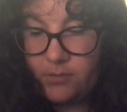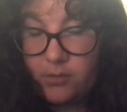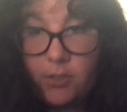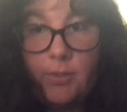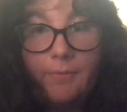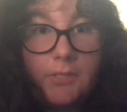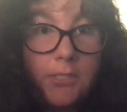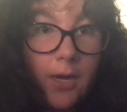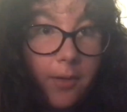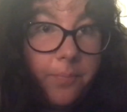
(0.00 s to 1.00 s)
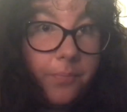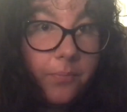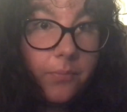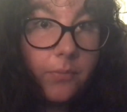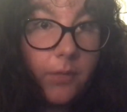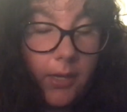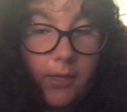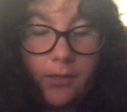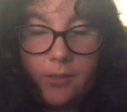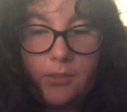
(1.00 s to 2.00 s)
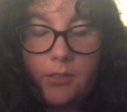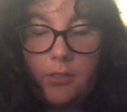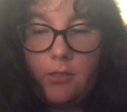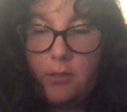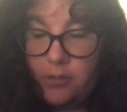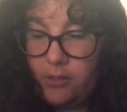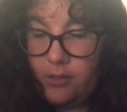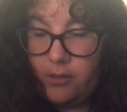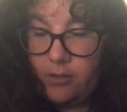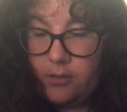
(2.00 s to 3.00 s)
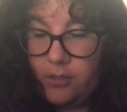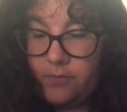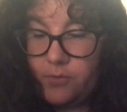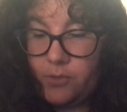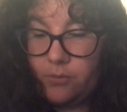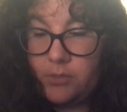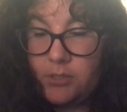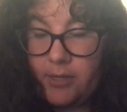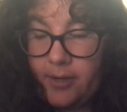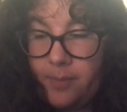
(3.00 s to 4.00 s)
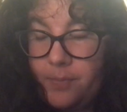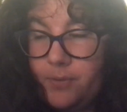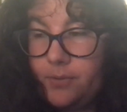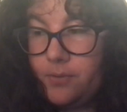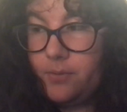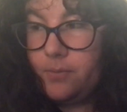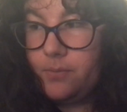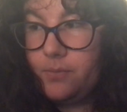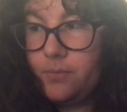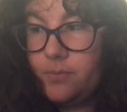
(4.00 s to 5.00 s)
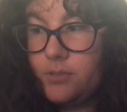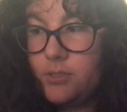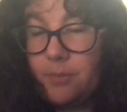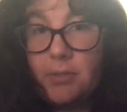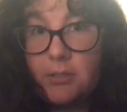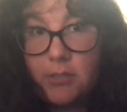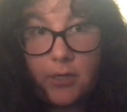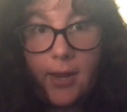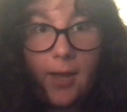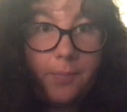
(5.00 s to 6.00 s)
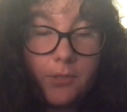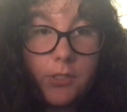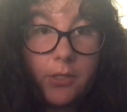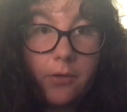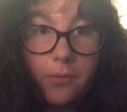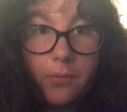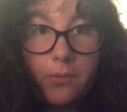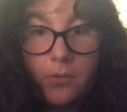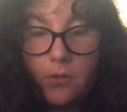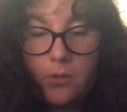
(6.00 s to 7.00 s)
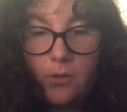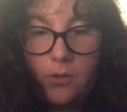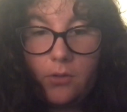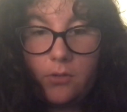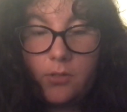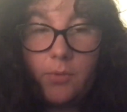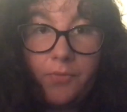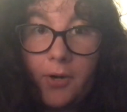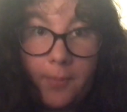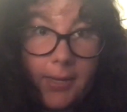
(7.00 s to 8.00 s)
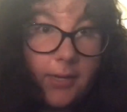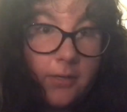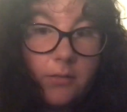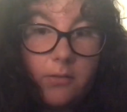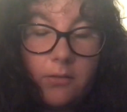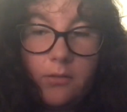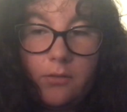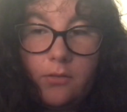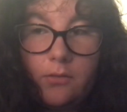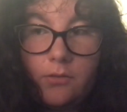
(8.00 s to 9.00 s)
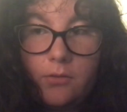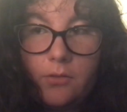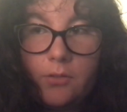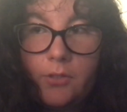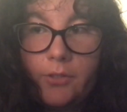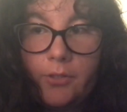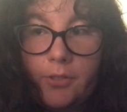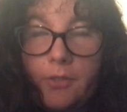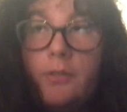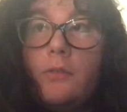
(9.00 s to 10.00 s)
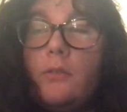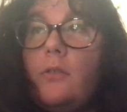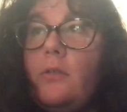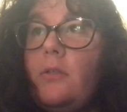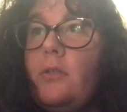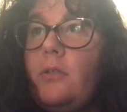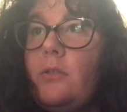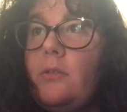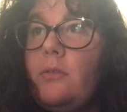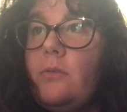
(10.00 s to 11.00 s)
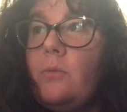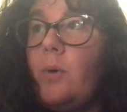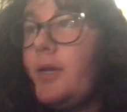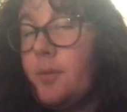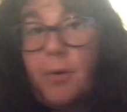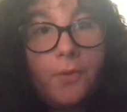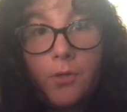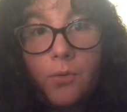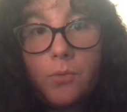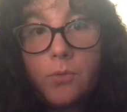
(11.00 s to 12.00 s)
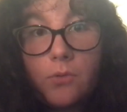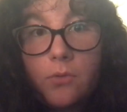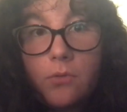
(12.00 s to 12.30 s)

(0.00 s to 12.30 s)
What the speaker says: you have to stop. And if you don't stop, something is going to happen to you. Something very bad. You're going to wind up on the news.